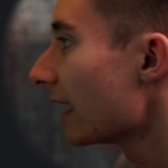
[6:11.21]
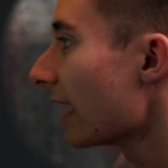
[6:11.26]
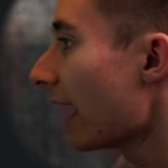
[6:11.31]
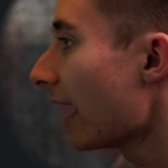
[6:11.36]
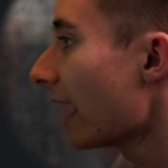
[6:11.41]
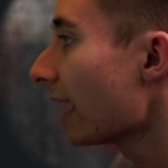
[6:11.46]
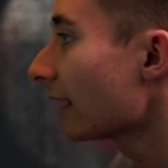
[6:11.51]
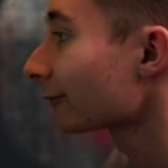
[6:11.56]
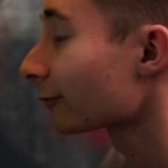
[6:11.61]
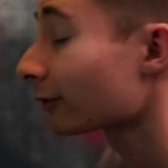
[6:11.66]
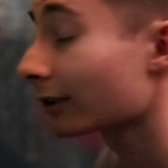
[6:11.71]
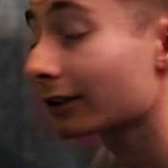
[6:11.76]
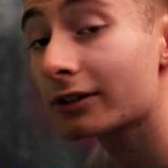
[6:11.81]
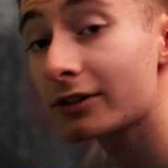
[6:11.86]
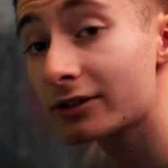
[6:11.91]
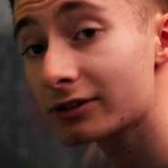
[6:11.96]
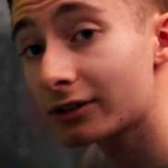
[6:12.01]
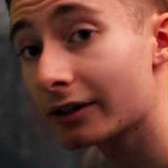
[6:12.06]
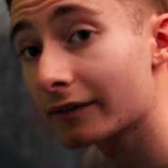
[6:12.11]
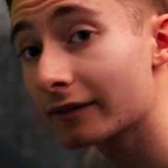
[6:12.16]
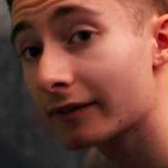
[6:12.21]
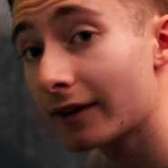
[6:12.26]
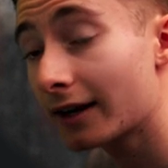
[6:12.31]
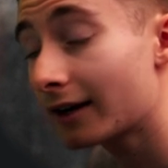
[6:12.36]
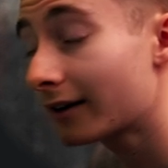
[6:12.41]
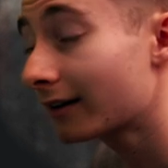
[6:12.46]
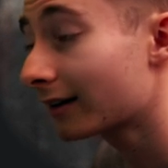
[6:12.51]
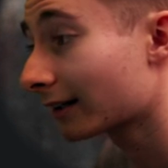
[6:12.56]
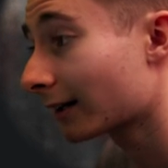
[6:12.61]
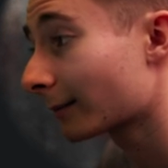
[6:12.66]
And we're going to start
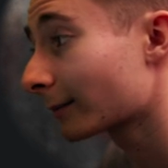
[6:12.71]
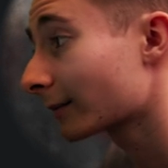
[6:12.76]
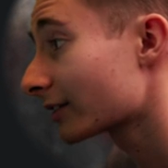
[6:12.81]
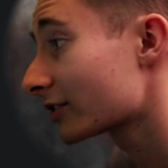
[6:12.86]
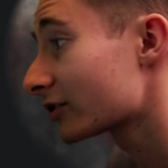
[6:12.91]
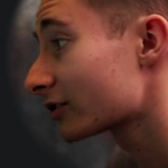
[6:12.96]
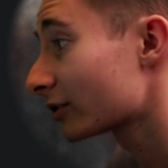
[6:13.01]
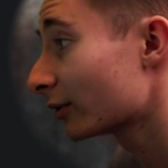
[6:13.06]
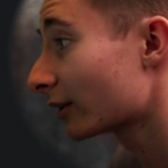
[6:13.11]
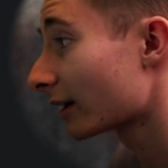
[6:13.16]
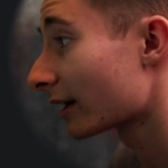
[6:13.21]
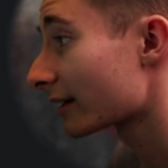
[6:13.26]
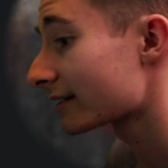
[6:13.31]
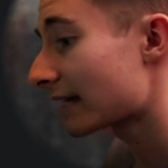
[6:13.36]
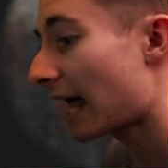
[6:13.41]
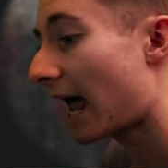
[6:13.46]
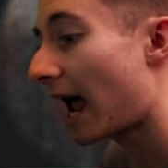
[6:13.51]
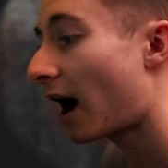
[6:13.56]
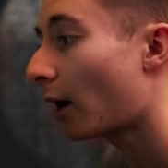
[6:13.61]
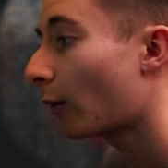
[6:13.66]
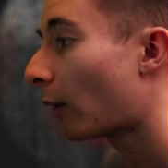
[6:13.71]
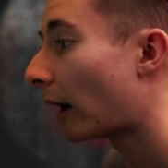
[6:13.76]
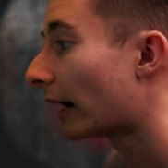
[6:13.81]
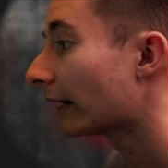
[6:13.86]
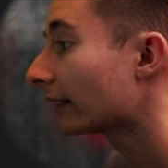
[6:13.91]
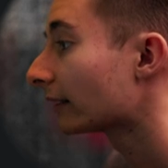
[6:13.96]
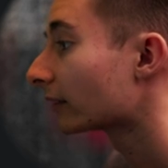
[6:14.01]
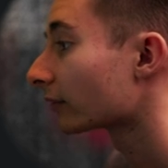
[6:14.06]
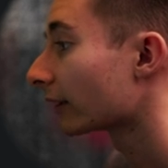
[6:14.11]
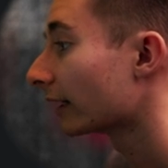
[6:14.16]
there. And I'm going to show you guys how
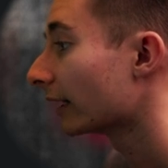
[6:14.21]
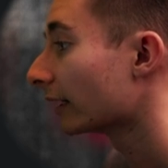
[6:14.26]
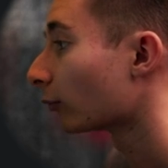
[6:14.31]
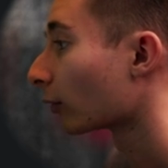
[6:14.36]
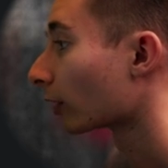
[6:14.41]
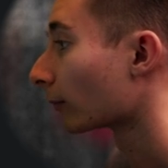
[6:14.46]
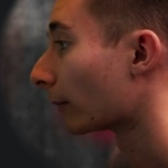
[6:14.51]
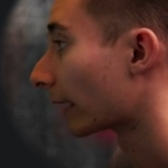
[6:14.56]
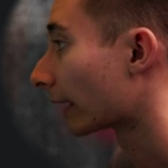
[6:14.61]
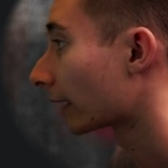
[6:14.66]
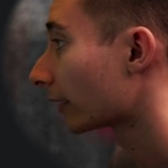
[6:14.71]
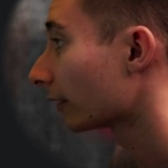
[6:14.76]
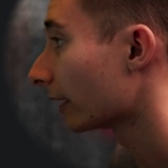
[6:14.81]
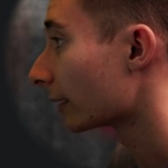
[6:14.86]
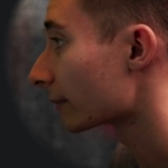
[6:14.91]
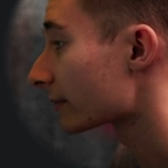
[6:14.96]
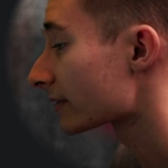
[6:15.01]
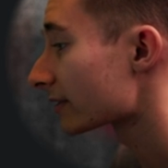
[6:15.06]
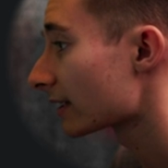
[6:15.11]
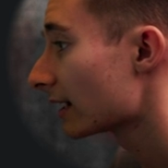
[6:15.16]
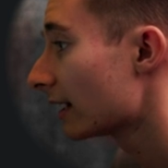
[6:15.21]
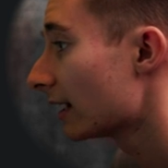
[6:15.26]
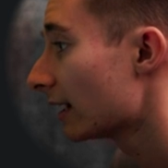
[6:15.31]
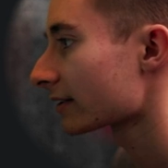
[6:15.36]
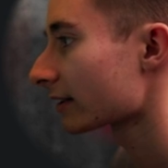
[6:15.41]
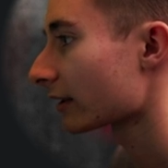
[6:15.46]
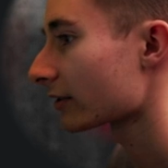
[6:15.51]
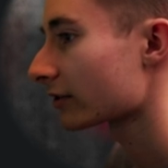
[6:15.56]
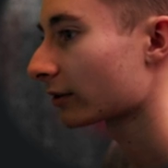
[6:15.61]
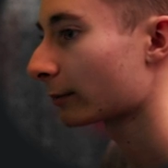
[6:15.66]
I grade one of my clips.
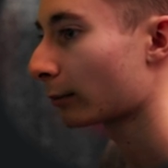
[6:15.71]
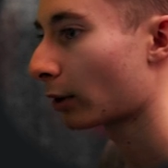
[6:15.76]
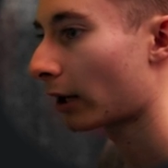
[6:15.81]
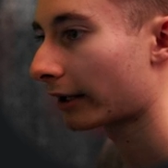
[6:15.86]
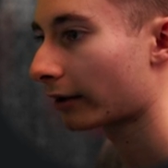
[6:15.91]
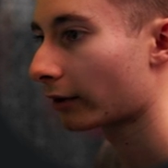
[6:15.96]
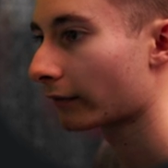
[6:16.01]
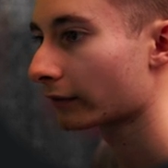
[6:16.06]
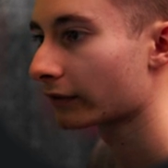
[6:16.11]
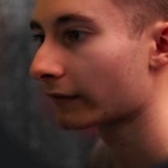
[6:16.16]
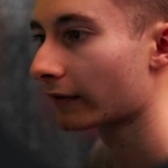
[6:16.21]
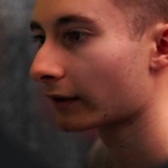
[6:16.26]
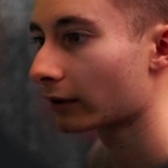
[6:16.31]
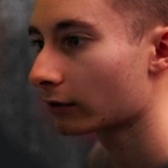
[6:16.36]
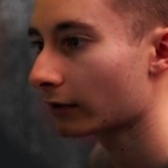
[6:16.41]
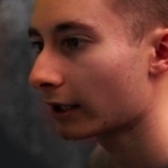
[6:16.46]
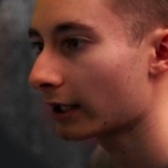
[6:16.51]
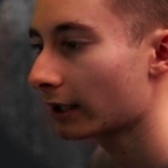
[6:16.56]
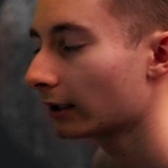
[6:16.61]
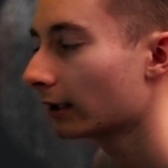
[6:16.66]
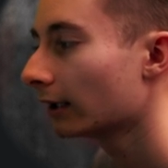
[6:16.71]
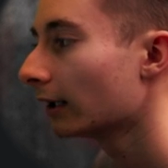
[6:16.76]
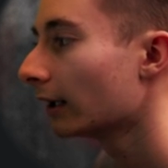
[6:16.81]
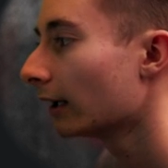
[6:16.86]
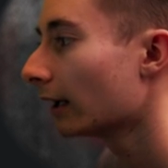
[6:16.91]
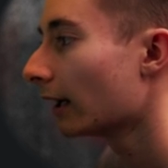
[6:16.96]
So let's go back over to the grade.